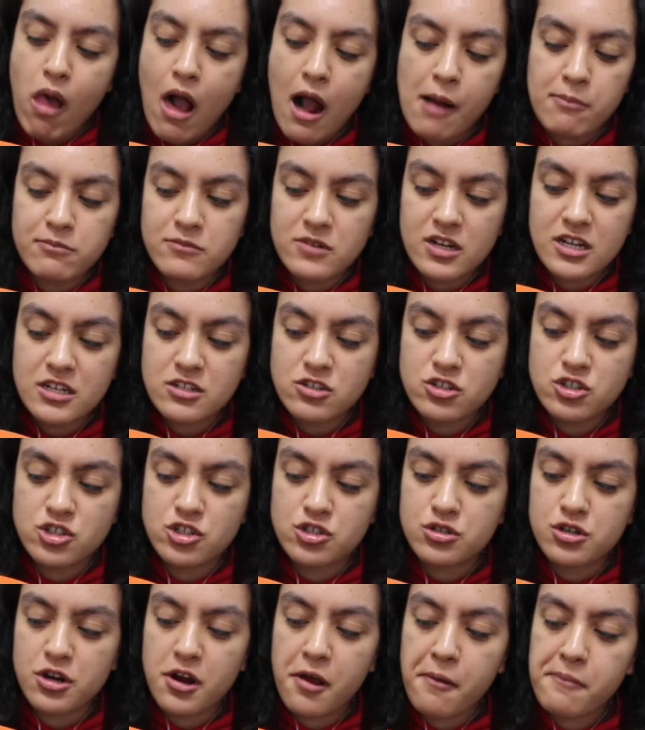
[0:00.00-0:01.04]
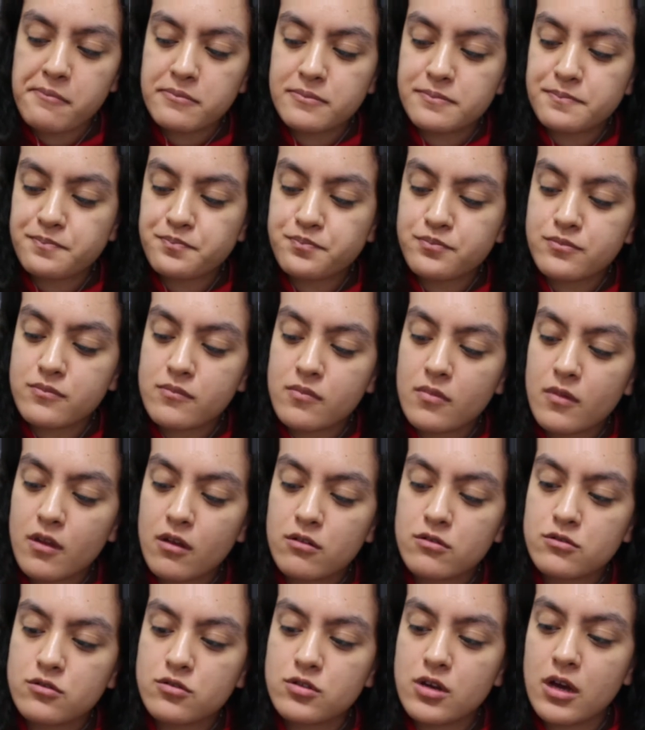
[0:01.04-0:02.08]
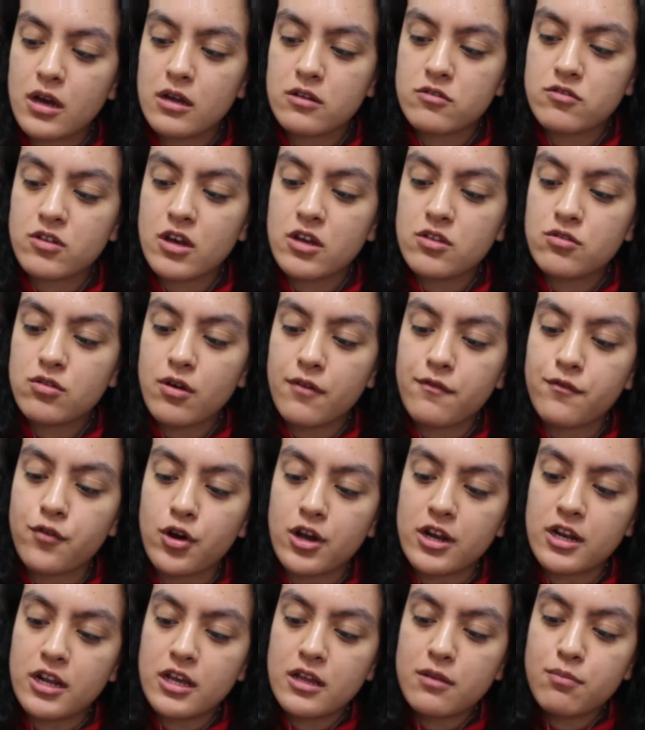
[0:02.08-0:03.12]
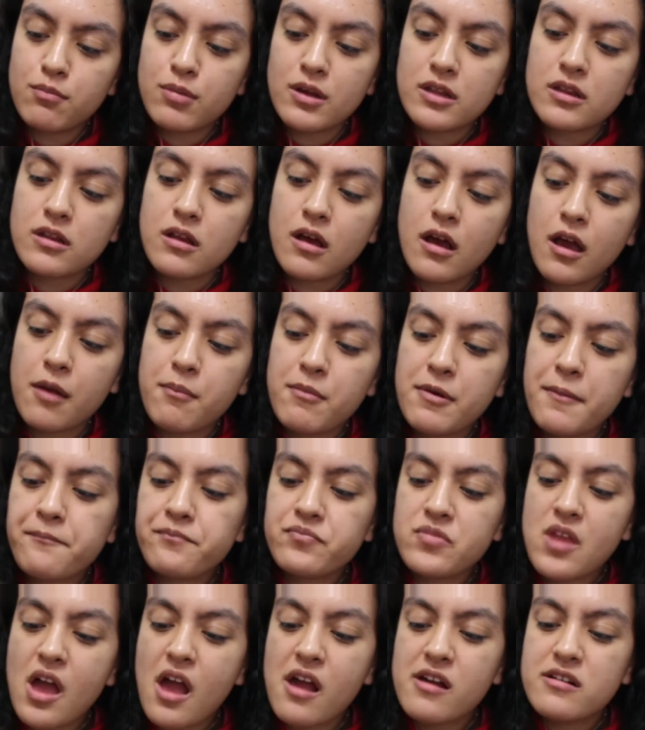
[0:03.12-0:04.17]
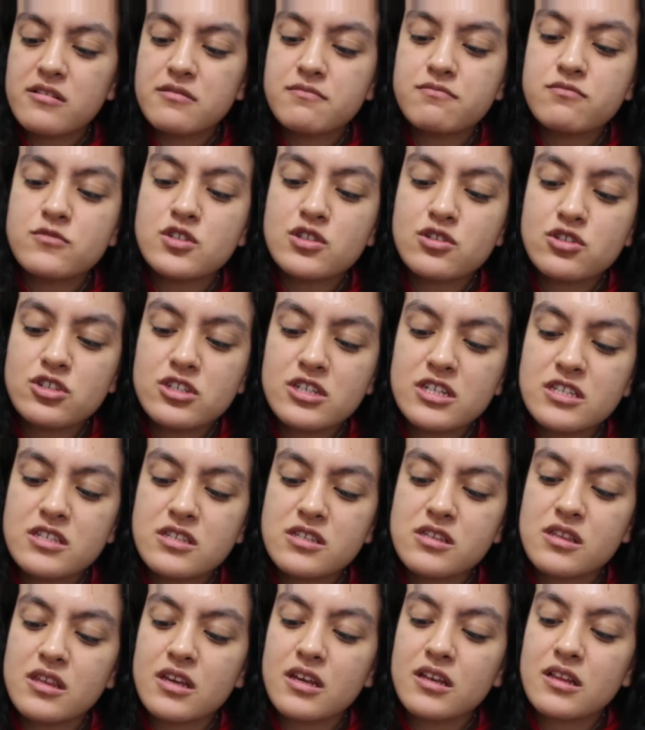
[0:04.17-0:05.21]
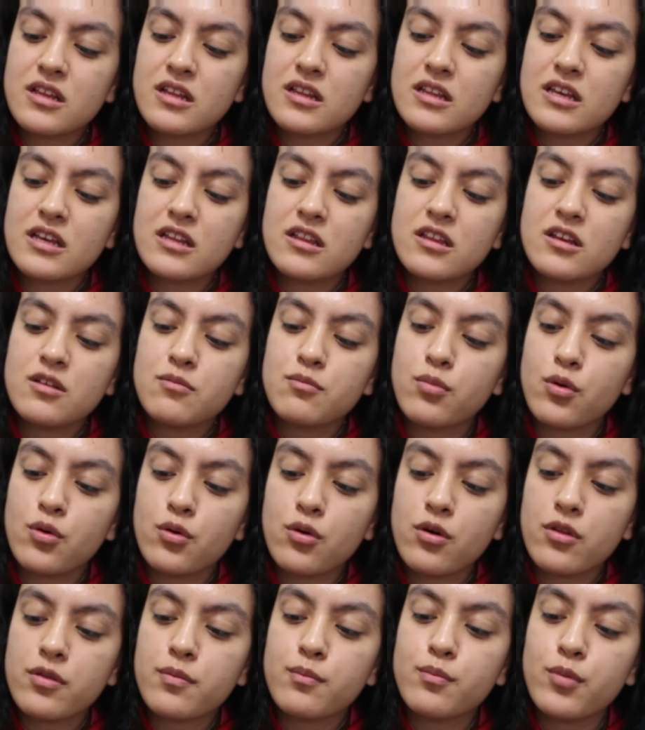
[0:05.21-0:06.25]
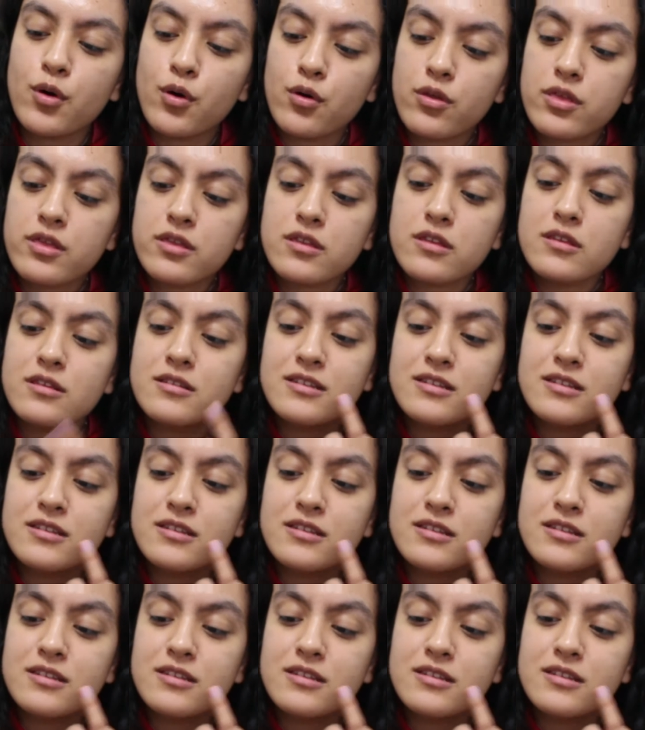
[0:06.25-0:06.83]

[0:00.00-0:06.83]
I'm not sure. So I try to avoid it, but I mean, don't you guys think that eating bo- on both